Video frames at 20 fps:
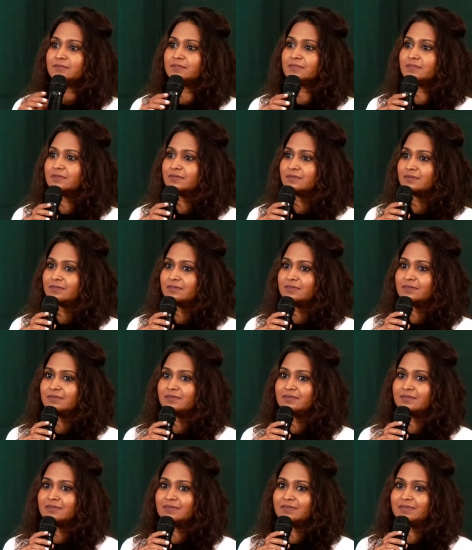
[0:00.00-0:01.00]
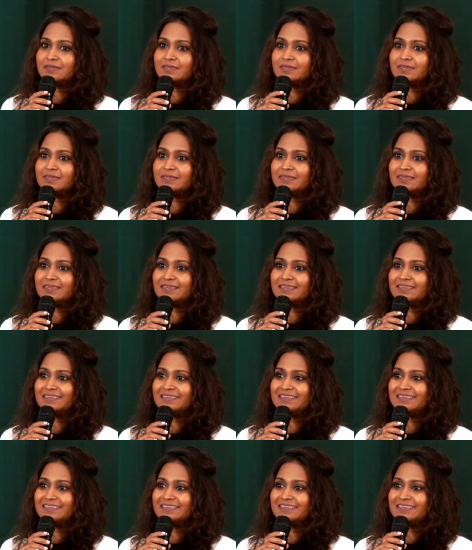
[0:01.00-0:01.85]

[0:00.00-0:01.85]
No one is speaking in this clip.